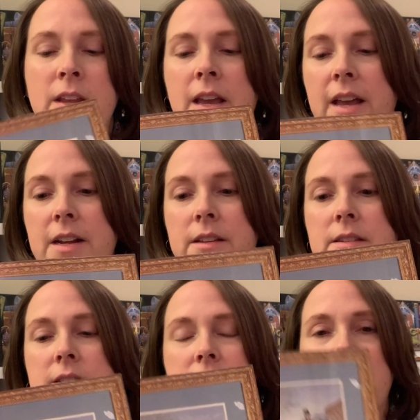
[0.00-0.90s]
and it's
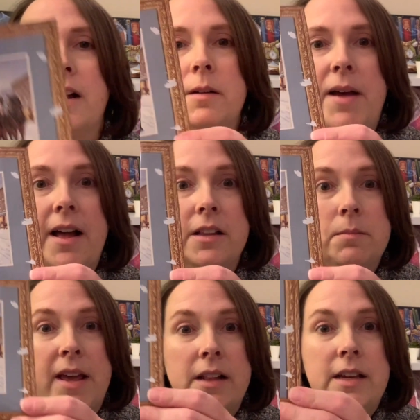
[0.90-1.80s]
Alan
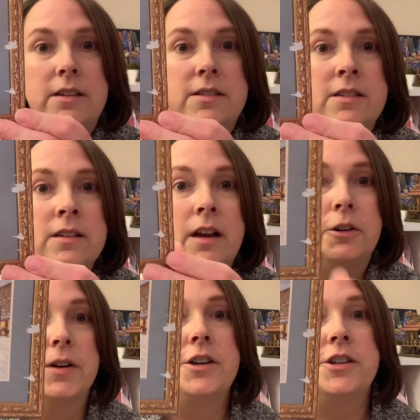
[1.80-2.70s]
Maley's A
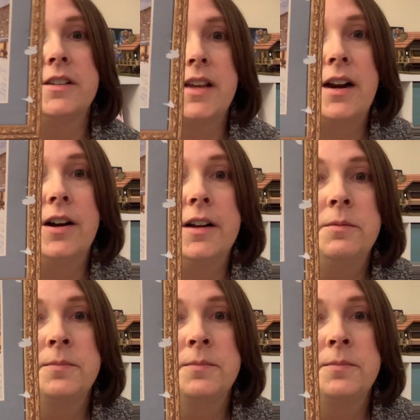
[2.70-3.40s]
Gracious Era.